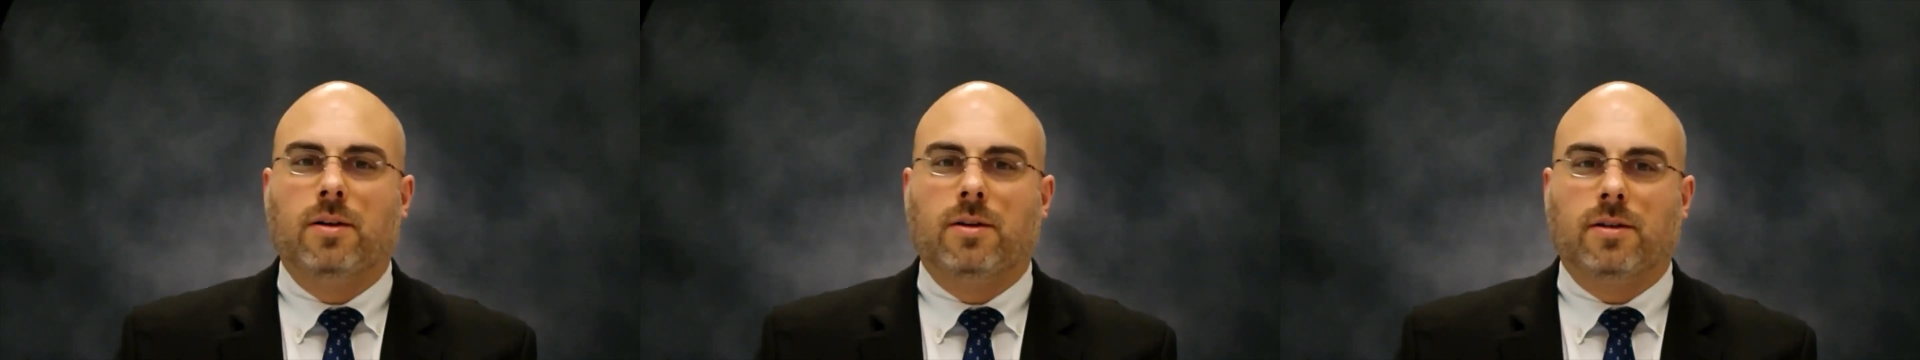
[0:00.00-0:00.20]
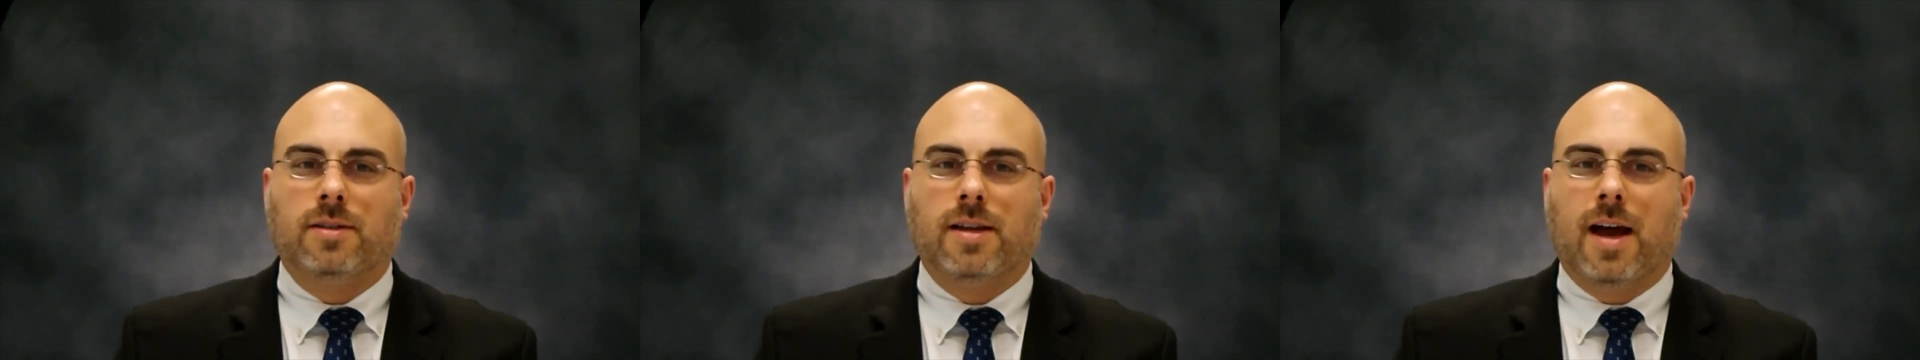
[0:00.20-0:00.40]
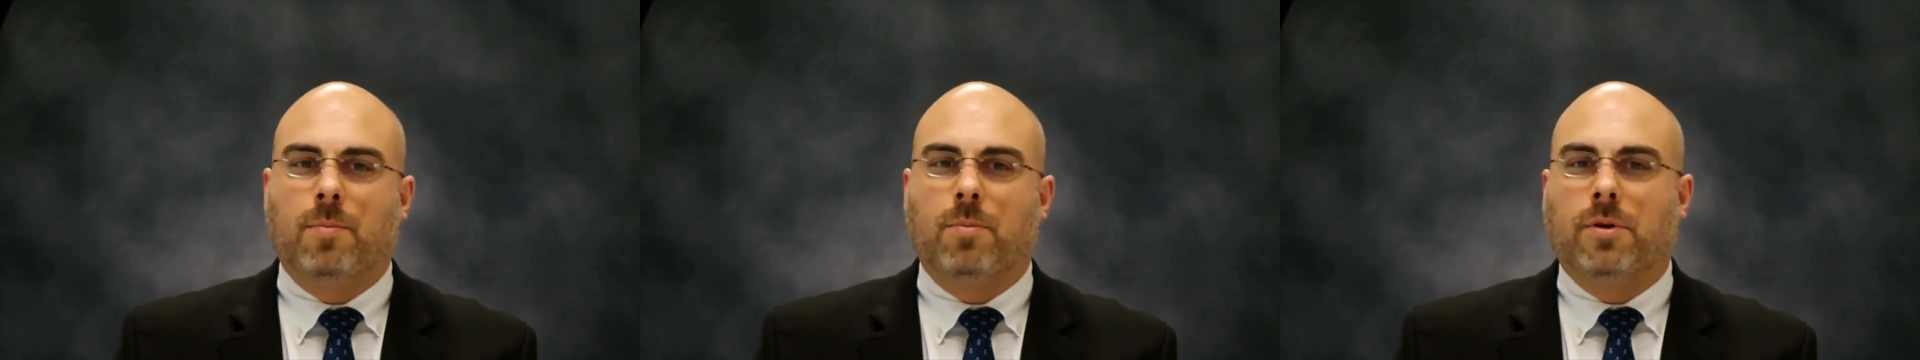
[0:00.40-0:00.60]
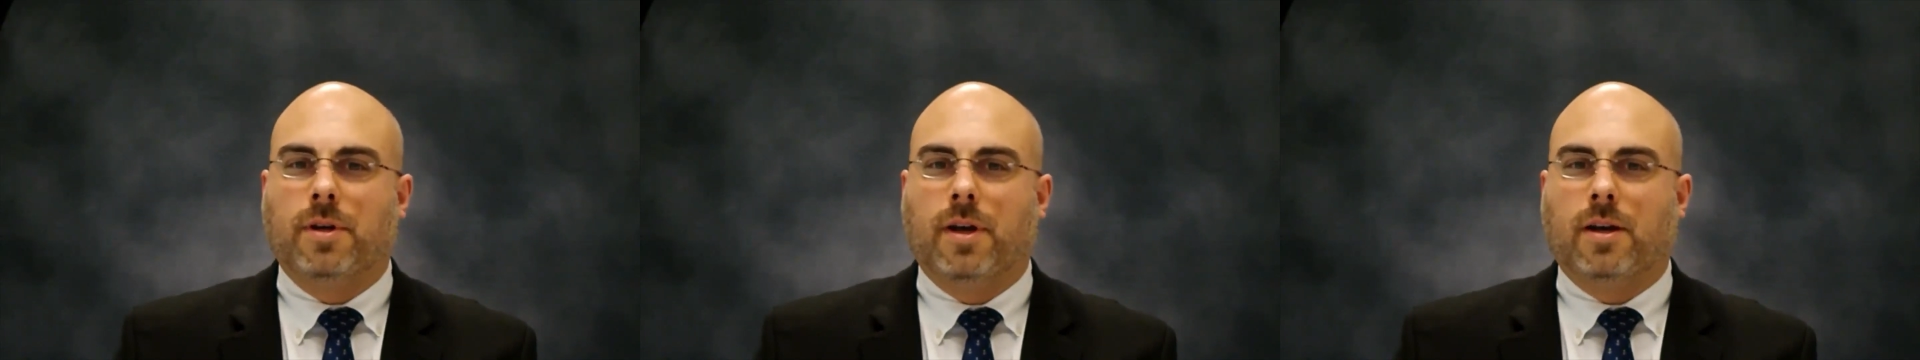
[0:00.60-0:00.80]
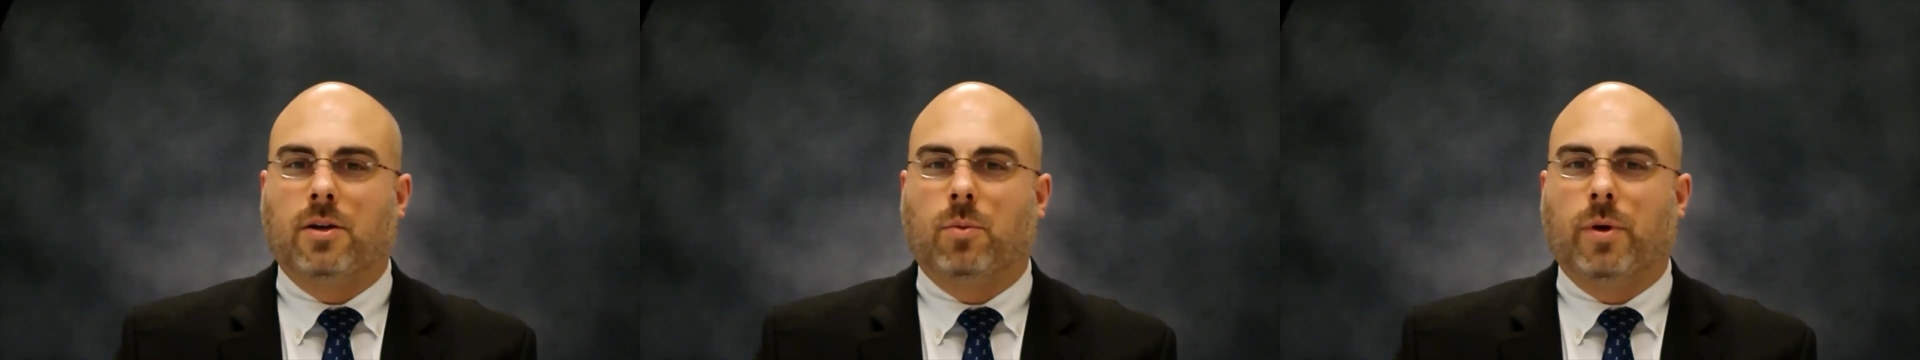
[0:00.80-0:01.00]
does not
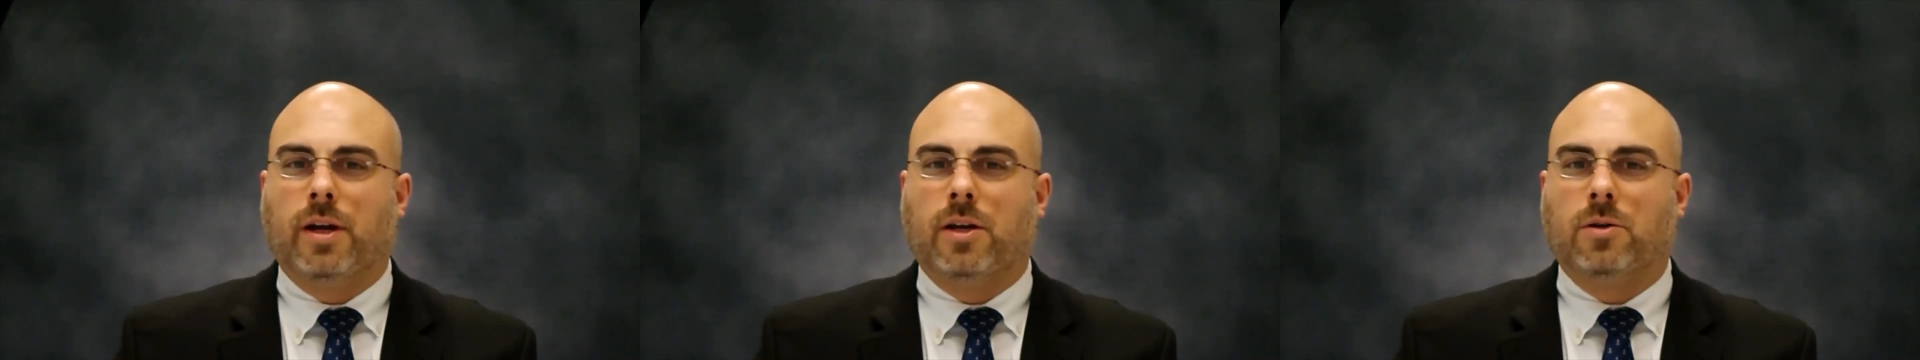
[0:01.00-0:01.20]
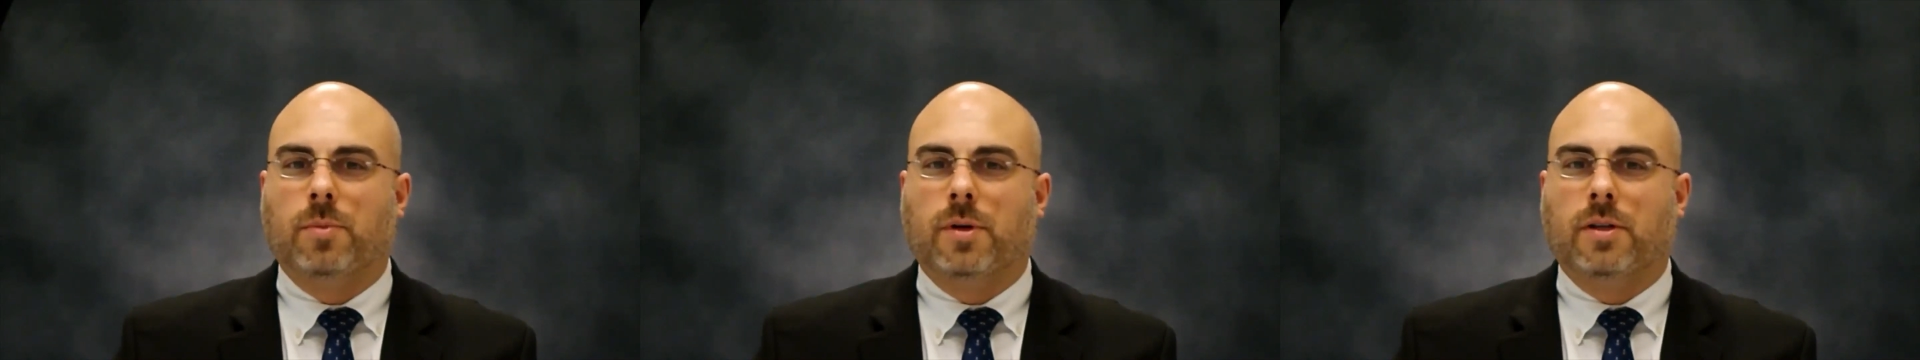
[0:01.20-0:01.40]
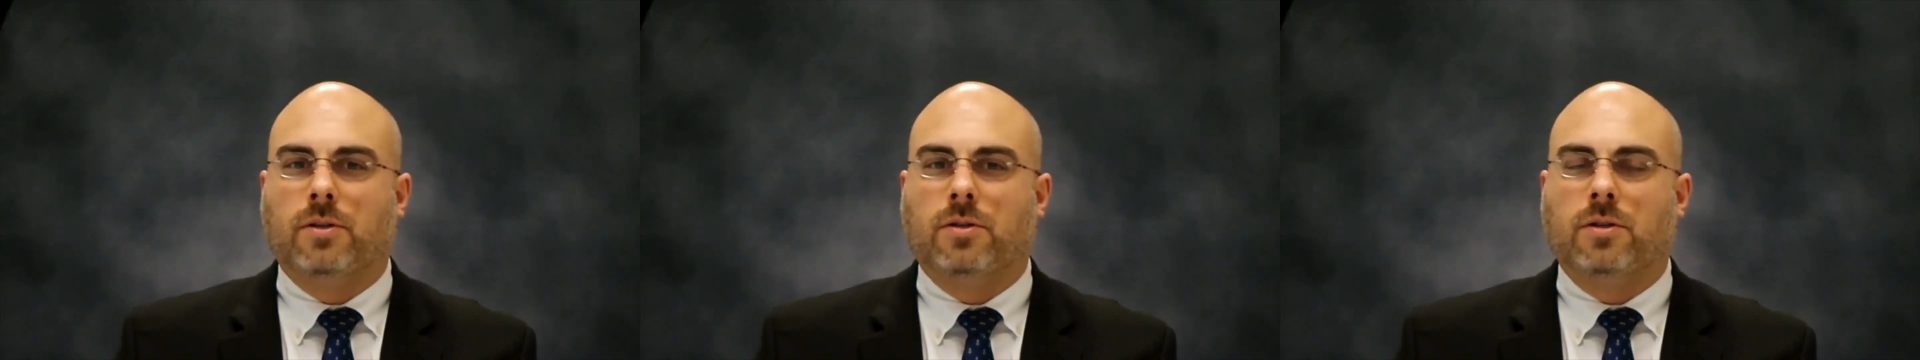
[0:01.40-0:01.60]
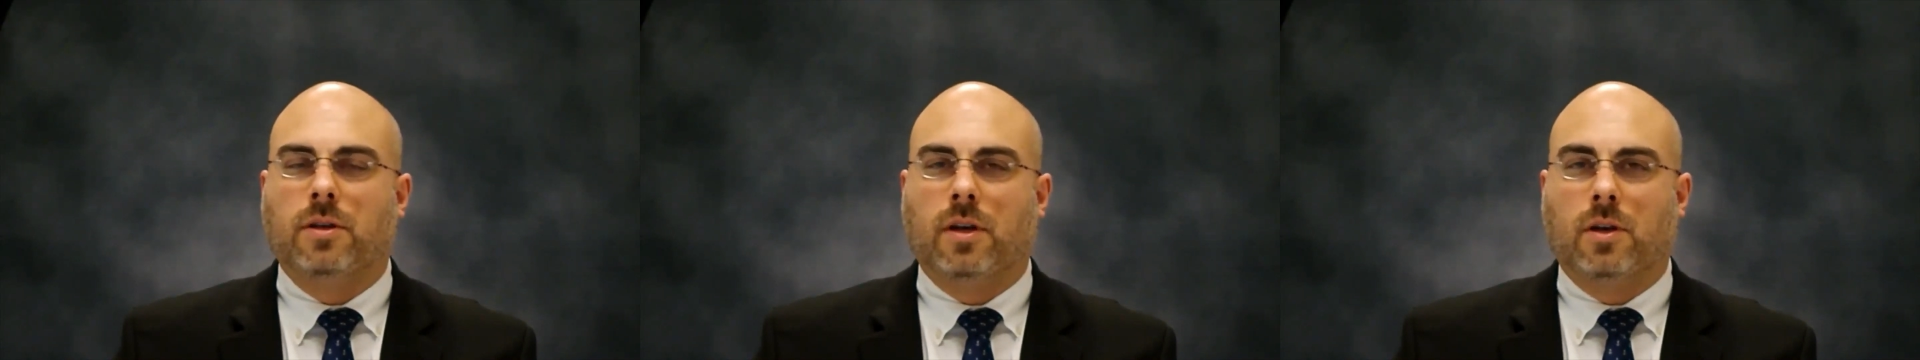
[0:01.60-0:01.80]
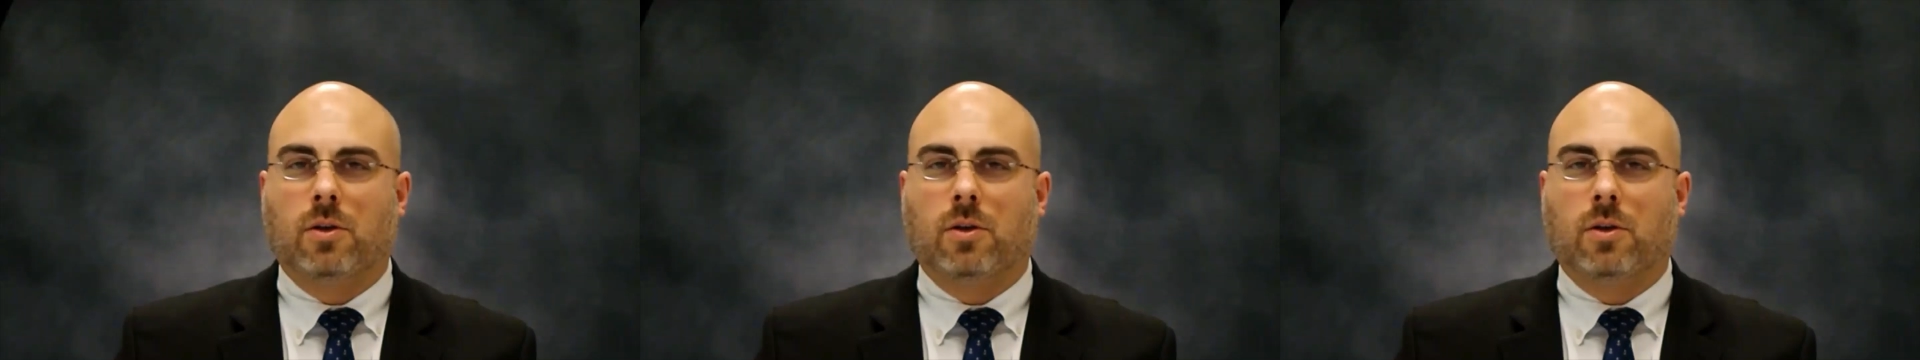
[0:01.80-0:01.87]
protect arrangements,